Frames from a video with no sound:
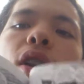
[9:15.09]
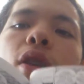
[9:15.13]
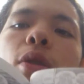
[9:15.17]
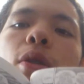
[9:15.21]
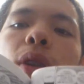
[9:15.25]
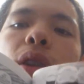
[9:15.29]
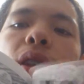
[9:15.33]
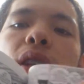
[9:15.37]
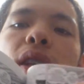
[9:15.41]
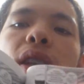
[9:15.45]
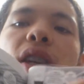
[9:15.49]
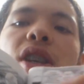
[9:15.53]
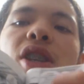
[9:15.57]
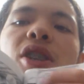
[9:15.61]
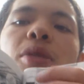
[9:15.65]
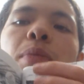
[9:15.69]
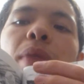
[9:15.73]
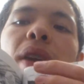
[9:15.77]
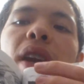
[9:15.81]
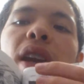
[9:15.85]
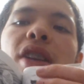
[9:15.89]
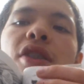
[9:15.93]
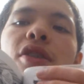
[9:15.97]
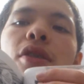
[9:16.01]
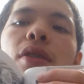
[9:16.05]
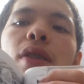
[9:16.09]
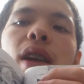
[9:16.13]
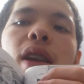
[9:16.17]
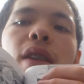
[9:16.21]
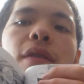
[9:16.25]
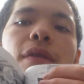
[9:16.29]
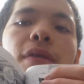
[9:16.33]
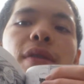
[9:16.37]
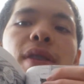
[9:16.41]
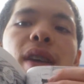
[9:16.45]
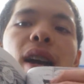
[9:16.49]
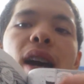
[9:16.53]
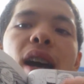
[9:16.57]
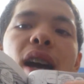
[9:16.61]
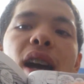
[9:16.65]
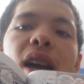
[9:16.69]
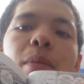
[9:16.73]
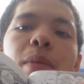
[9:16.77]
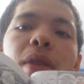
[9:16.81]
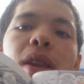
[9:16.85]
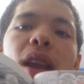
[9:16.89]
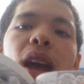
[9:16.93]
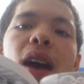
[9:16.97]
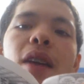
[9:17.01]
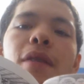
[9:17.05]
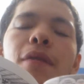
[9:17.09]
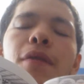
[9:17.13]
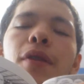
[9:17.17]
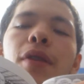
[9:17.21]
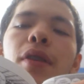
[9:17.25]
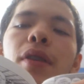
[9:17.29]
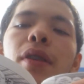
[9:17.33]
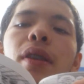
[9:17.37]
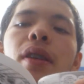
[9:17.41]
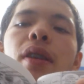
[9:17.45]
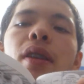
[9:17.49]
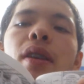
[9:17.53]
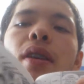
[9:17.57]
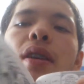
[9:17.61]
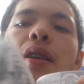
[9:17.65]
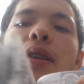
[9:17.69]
with each page, a lot of time and effort.